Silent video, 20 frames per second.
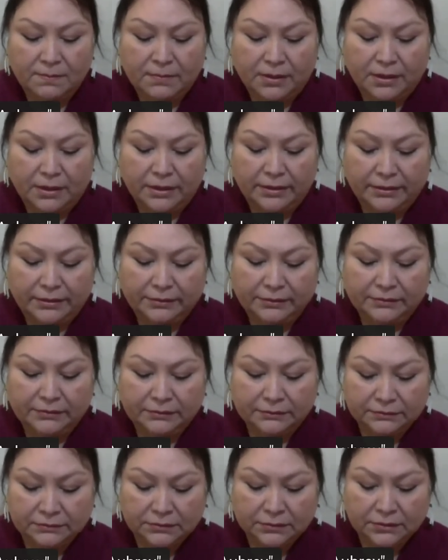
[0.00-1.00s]
But,
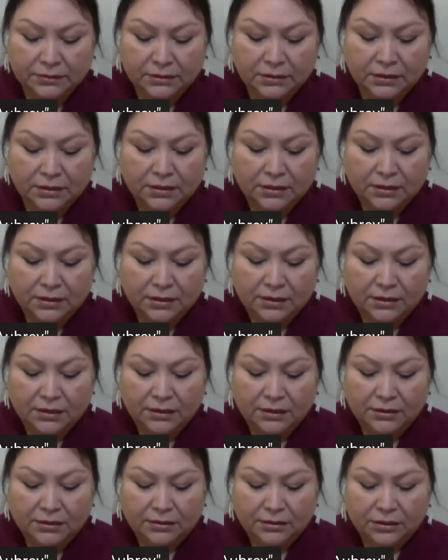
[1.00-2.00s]

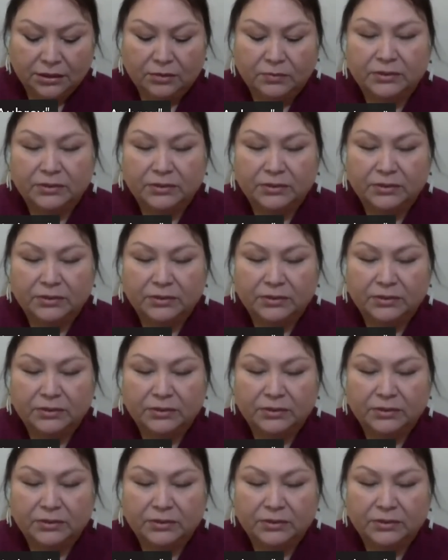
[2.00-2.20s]
you